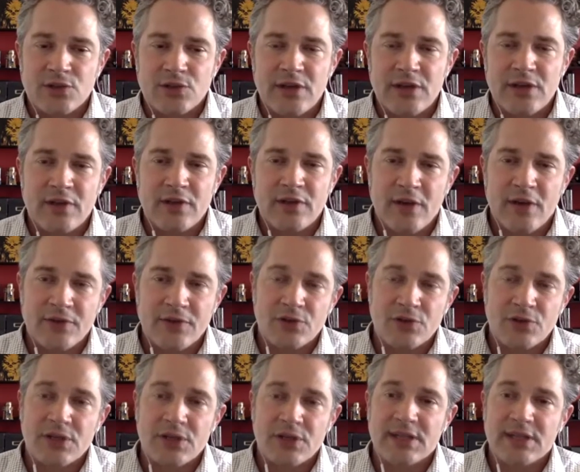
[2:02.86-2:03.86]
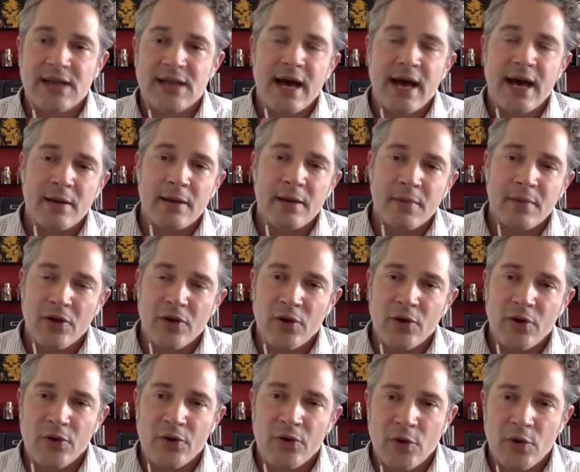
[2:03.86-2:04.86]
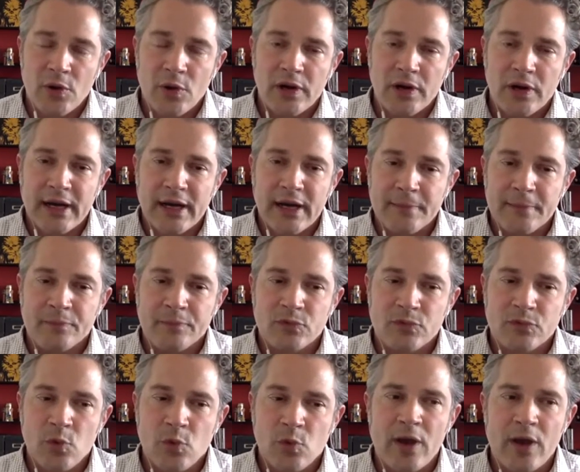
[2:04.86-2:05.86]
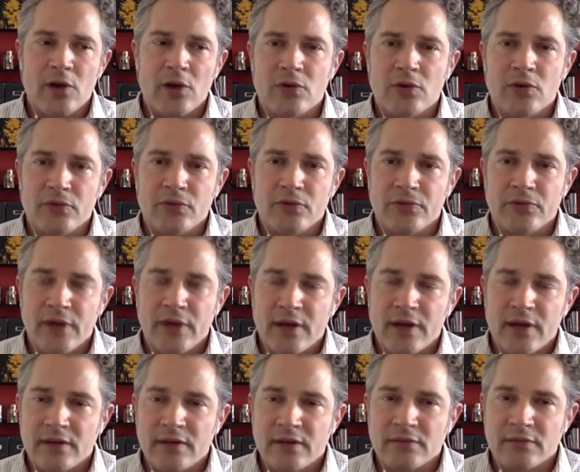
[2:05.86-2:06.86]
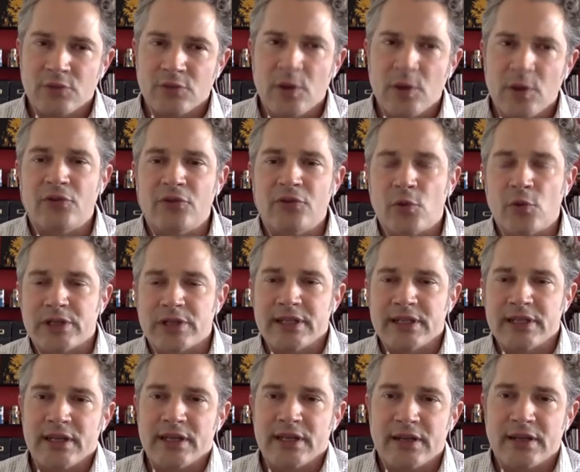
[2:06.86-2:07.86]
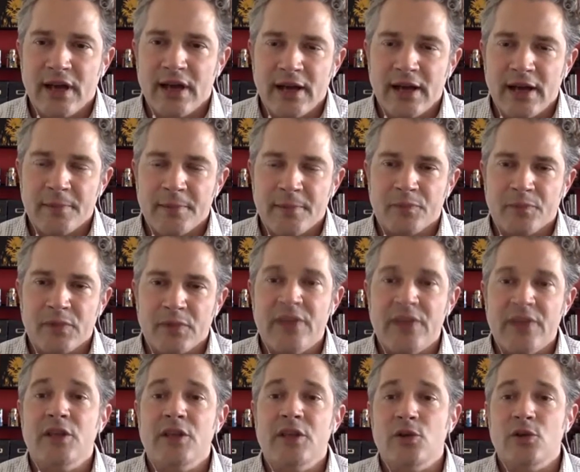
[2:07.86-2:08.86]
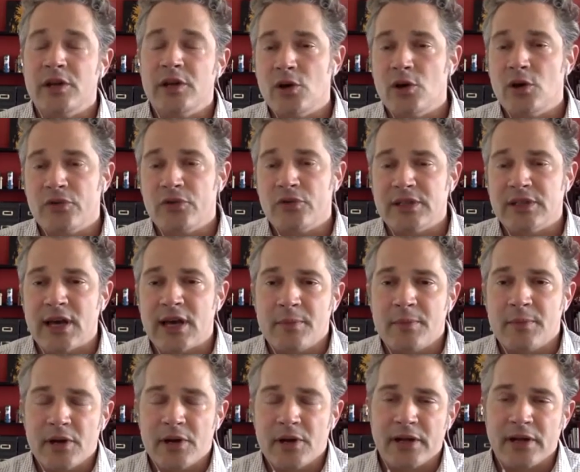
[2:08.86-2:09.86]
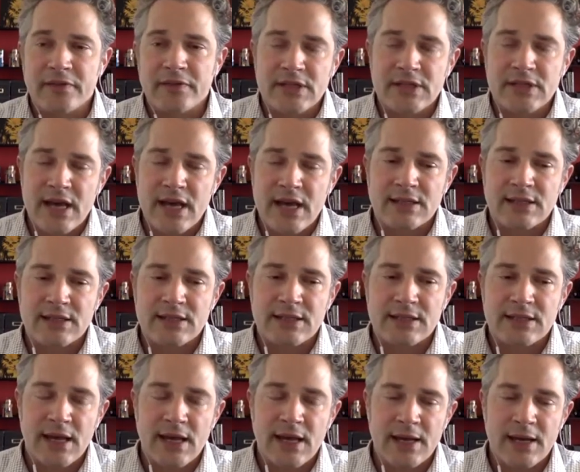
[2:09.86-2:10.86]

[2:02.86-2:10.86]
or 7 officers at a time, although there were 12 to 14 in the unit over the time period of the texts,